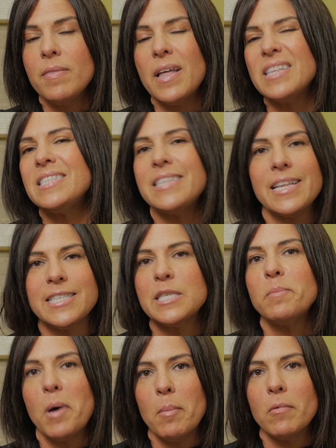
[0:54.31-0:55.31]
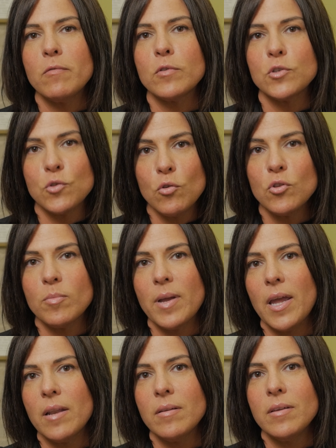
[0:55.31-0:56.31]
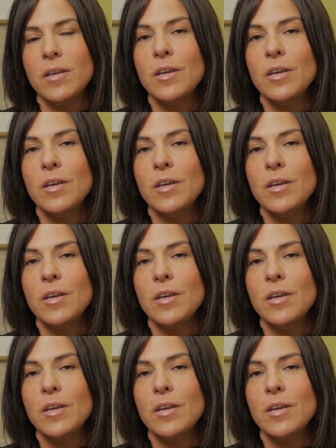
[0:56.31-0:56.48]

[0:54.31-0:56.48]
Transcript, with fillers: that sets them up for shoulder pain.